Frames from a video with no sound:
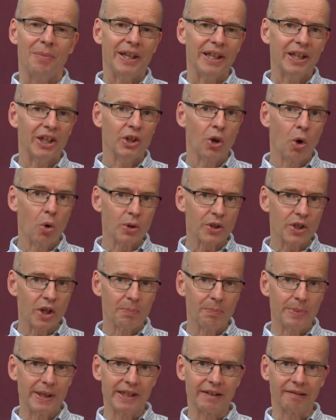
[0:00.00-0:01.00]
it can
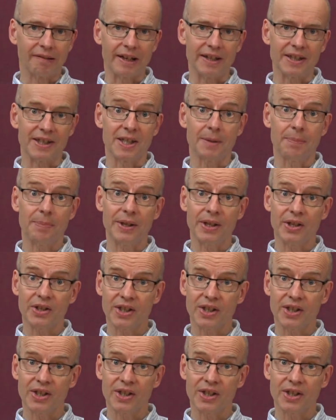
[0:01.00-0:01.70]
also be great to be a